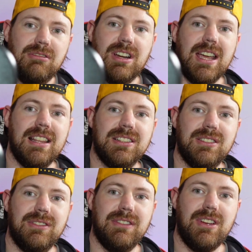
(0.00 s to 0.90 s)
Regardless
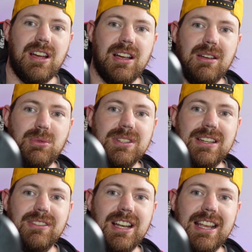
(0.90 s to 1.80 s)
of if I was
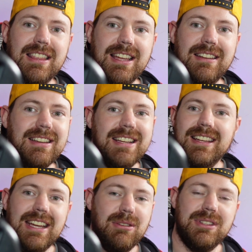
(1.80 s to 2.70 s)
even like that,
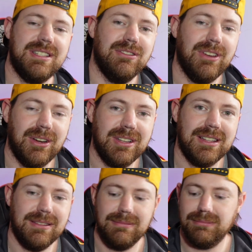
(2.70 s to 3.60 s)
it would still focus.